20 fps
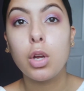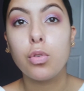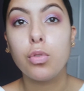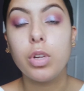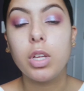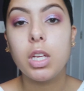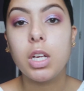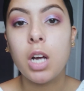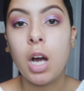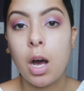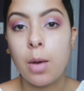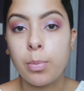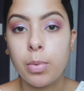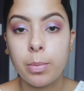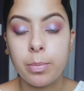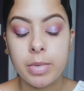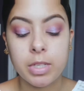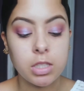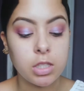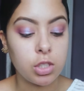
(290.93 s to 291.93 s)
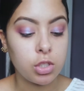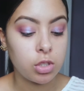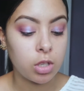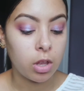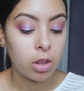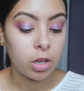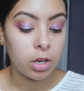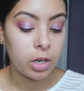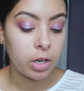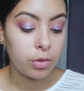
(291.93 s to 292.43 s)
really complement each
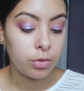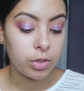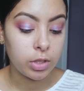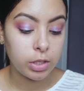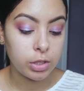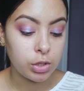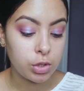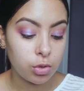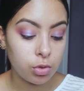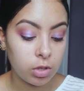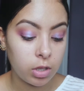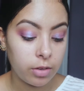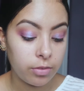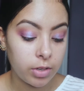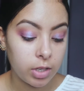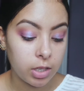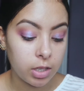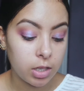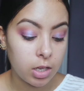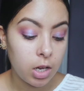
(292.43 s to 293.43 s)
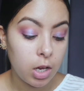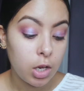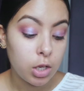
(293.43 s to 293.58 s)
other, and I really do love it.